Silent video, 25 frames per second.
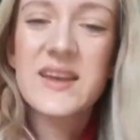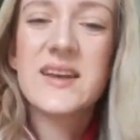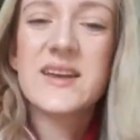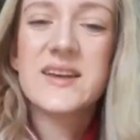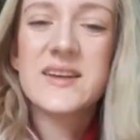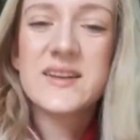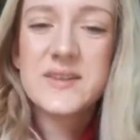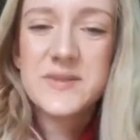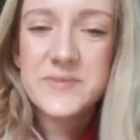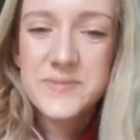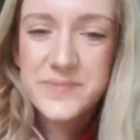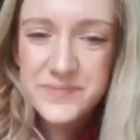
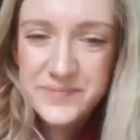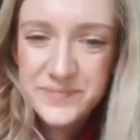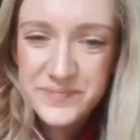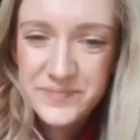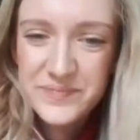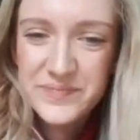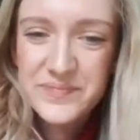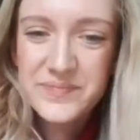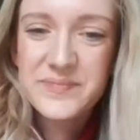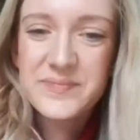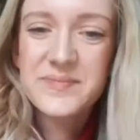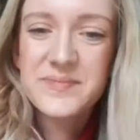Palazzo San
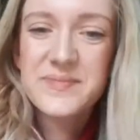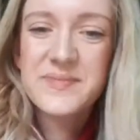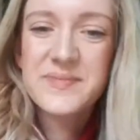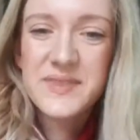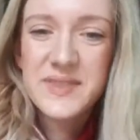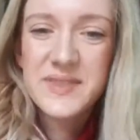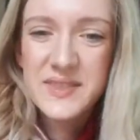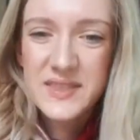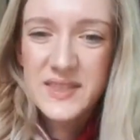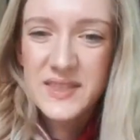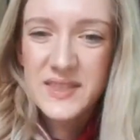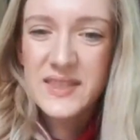Giorgio
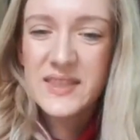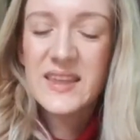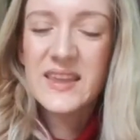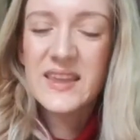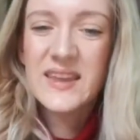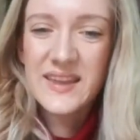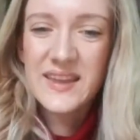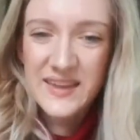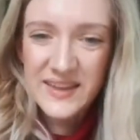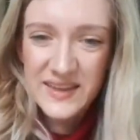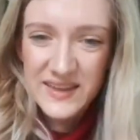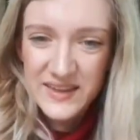was the
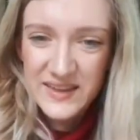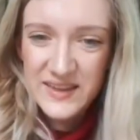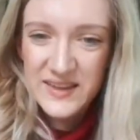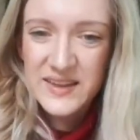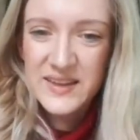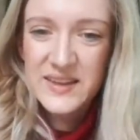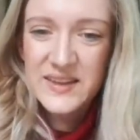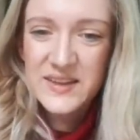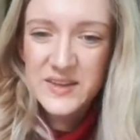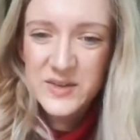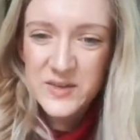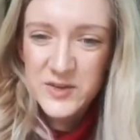seat
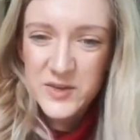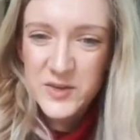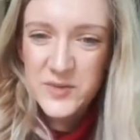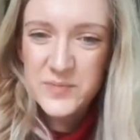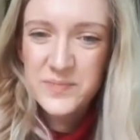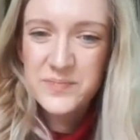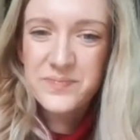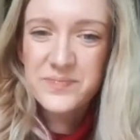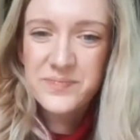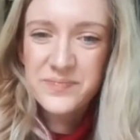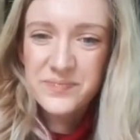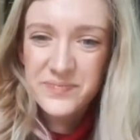of the
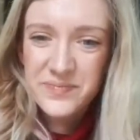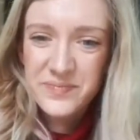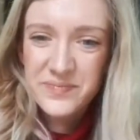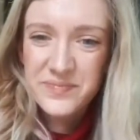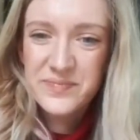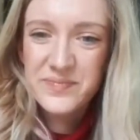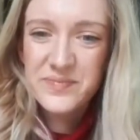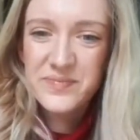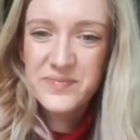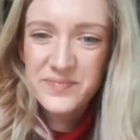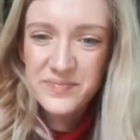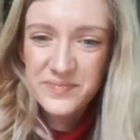first
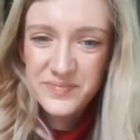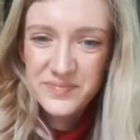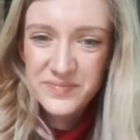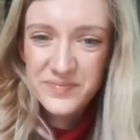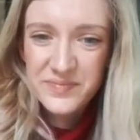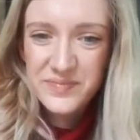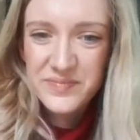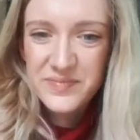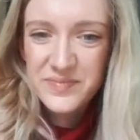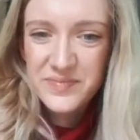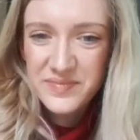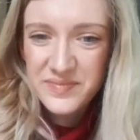bank
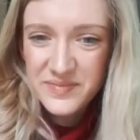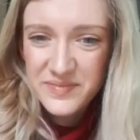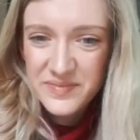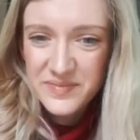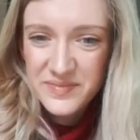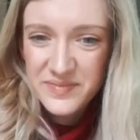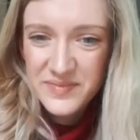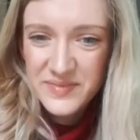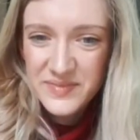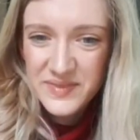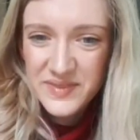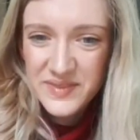in
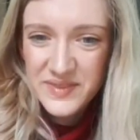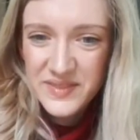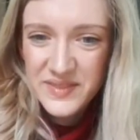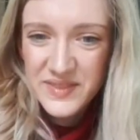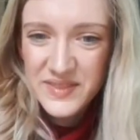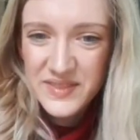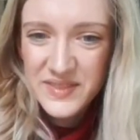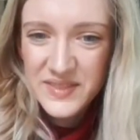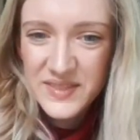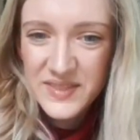Europe.